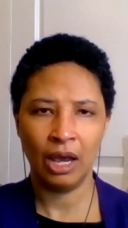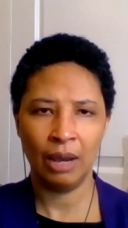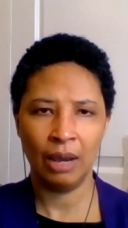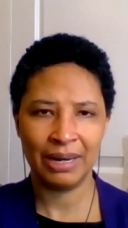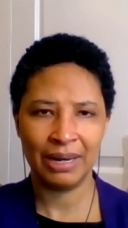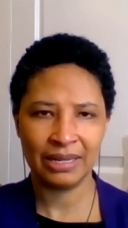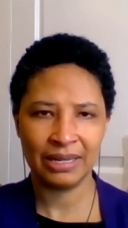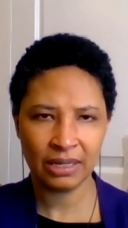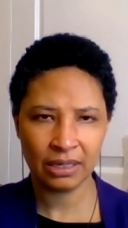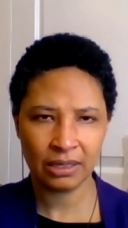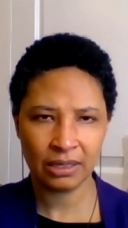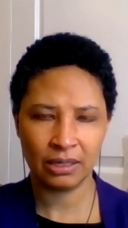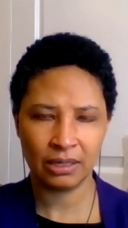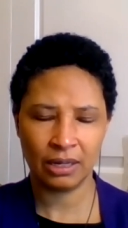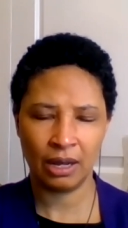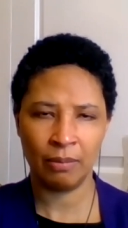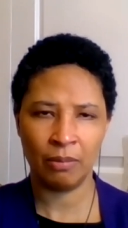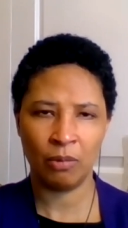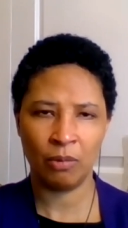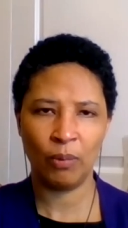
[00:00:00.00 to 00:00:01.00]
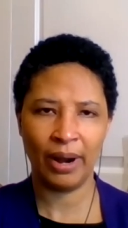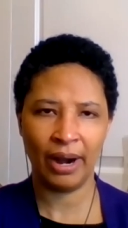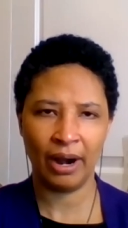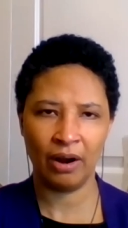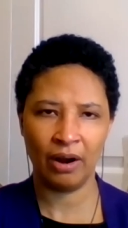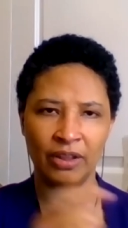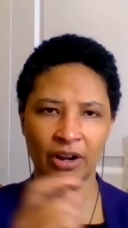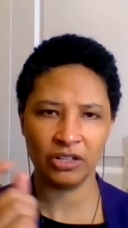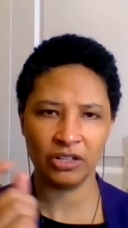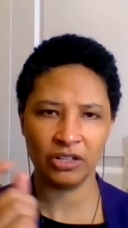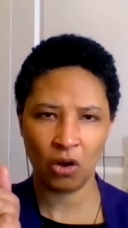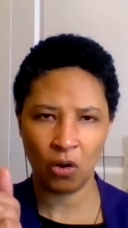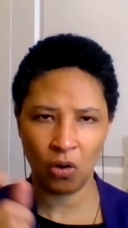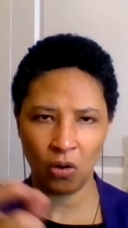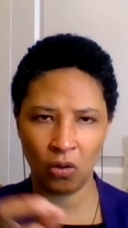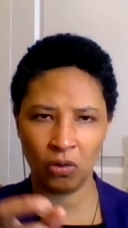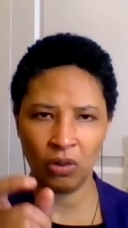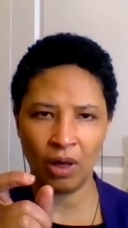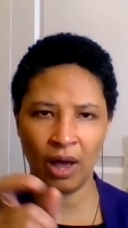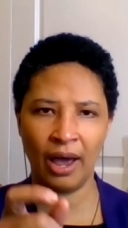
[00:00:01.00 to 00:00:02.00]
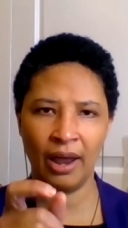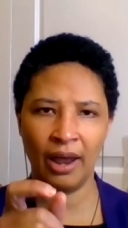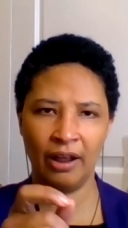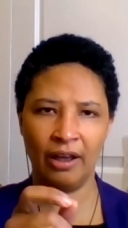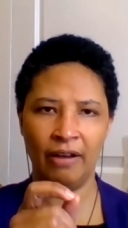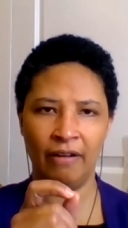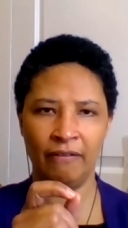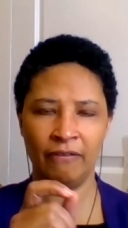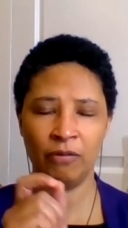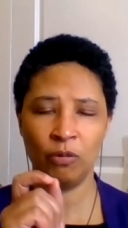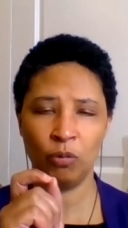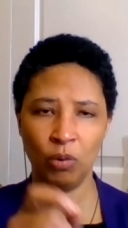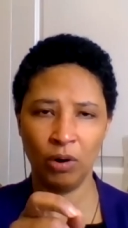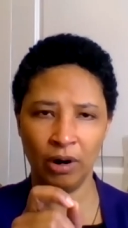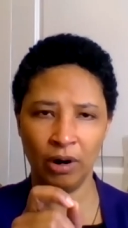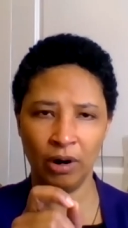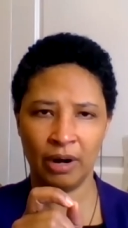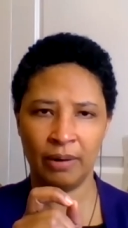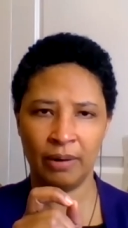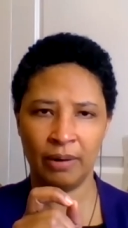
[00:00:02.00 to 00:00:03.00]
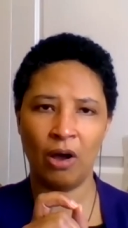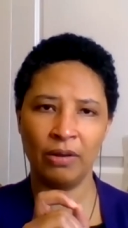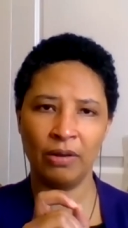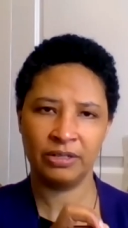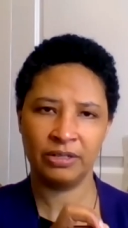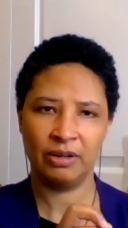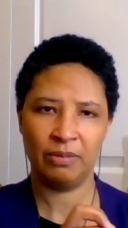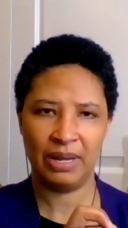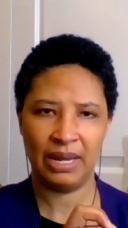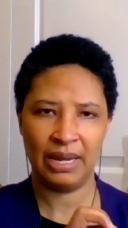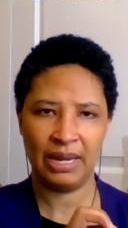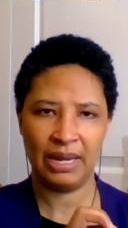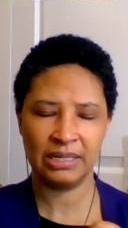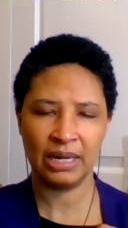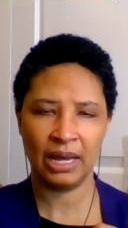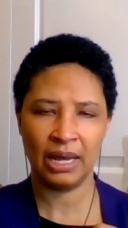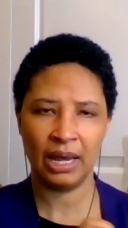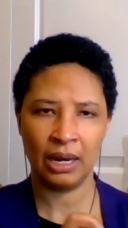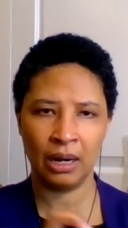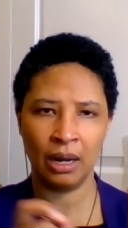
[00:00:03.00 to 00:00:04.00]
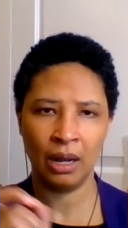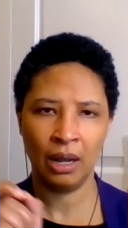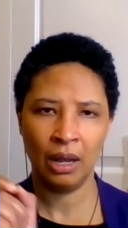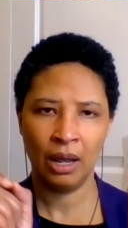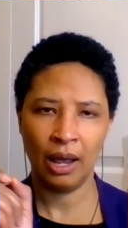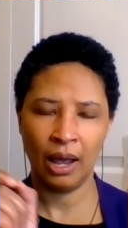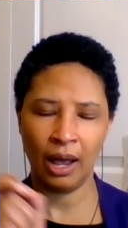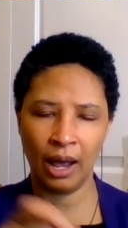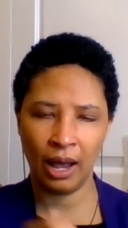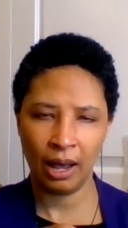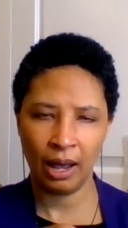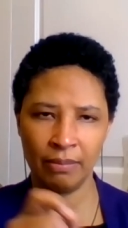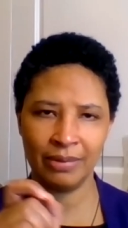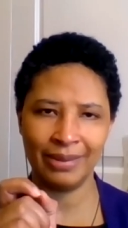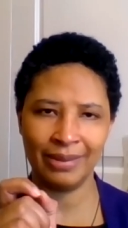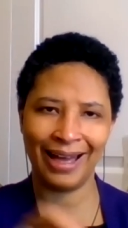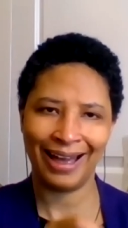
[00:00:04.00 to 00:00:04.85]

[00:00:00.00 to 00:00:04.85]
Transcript: um, in a system where there's a whole lot of work also being done um,